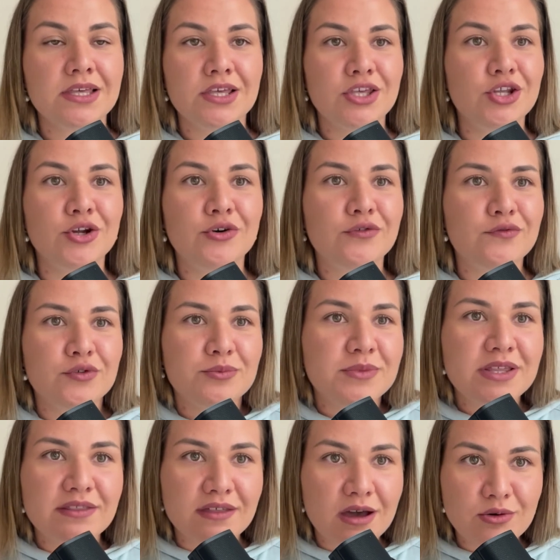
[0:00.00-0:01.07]
You know, for
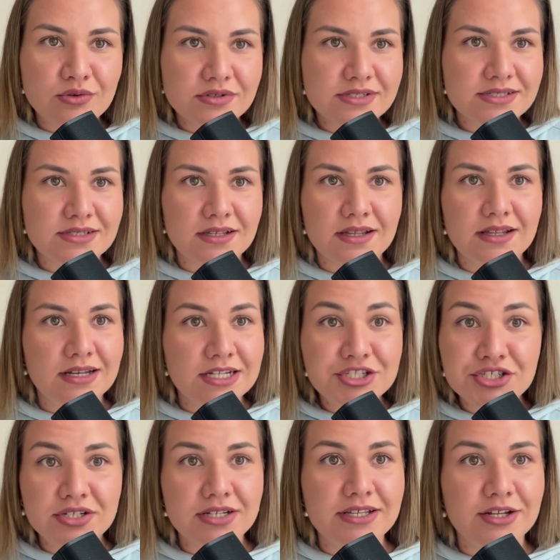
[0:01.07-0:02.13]
me, that was
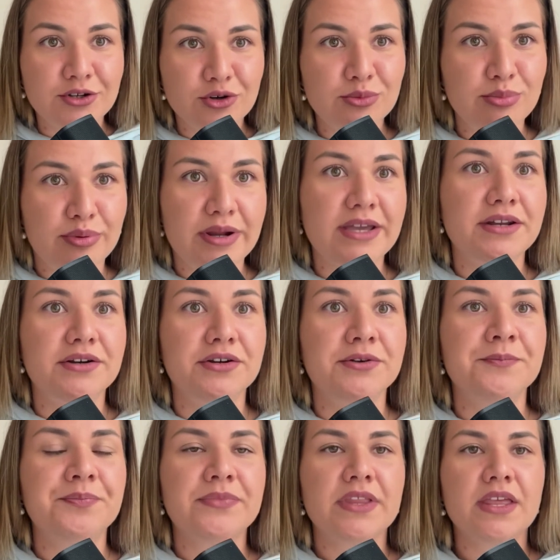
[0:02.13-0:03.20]
literally a no-brainer.
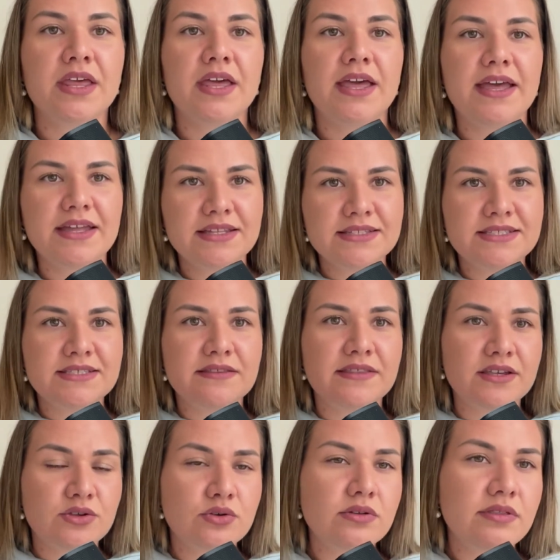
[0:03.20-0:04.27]
And the
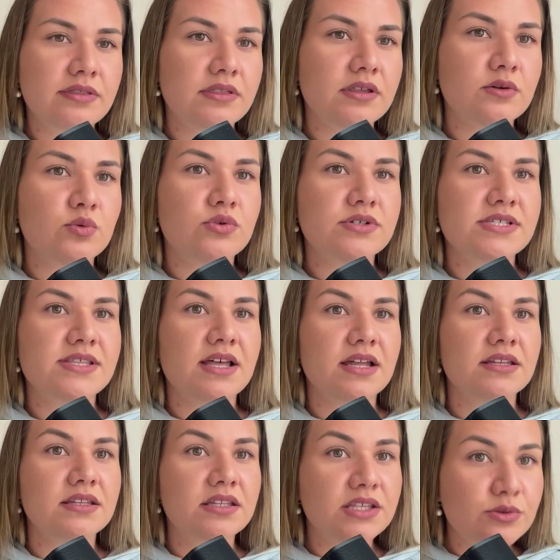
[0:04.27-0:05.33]
good thing was
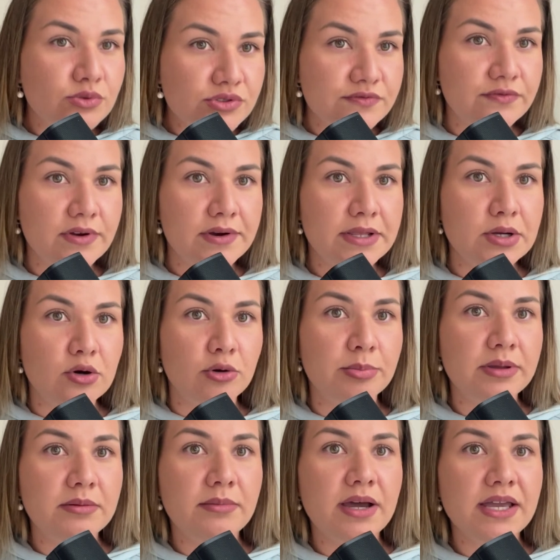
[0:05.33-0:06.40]
that he was very
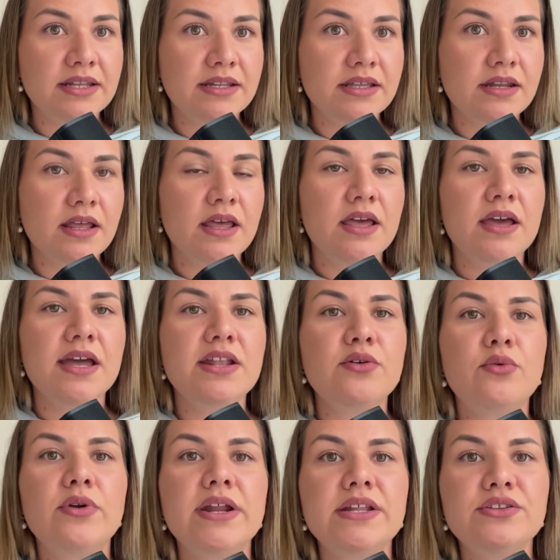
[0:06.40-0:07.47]
open-minded and
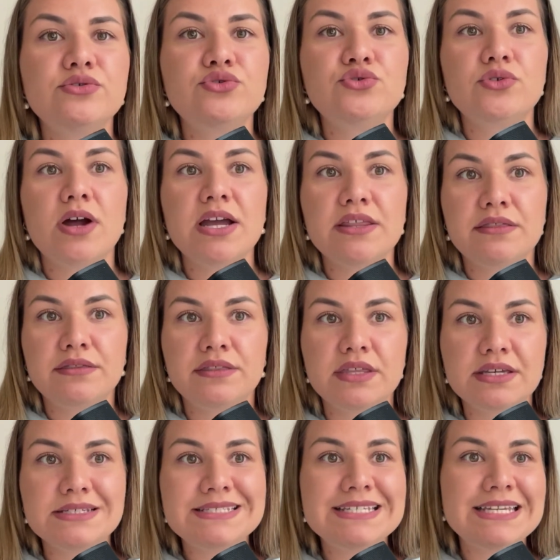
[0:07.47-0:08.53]
ready to try
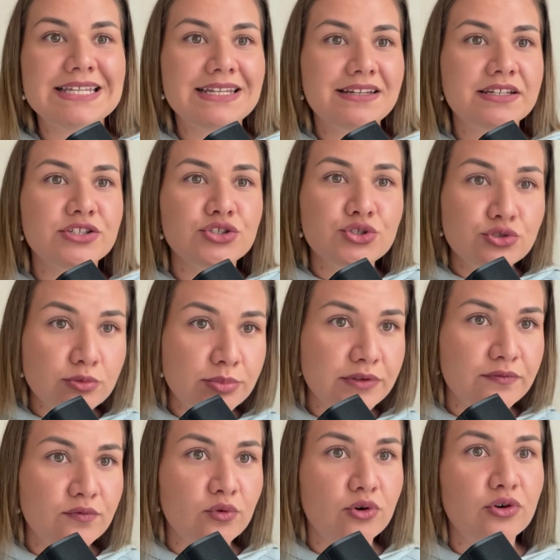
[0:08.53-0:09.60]
things he didn't do
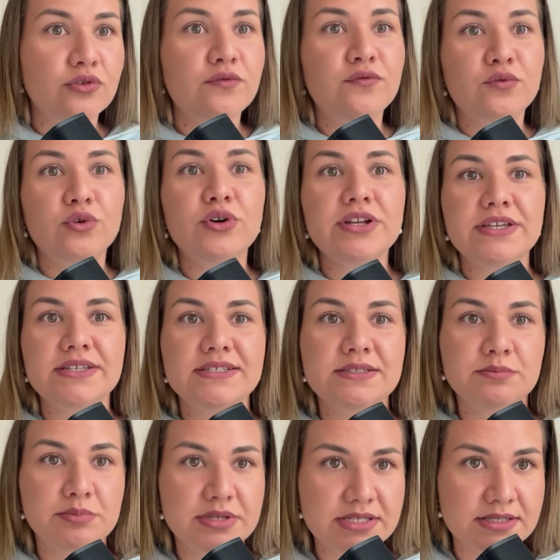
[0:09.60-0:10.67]
before for his
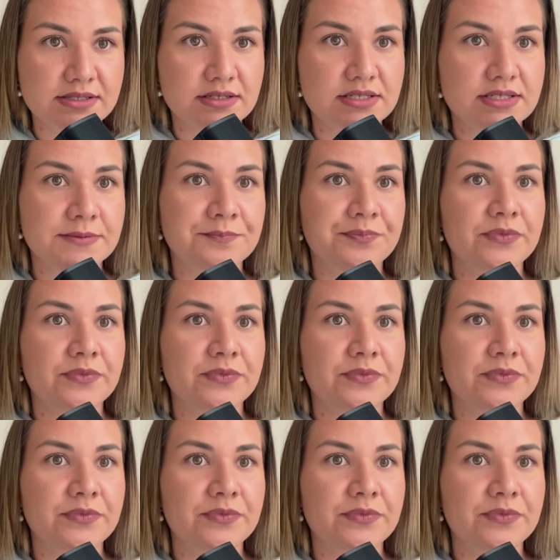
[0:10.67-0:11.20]
business.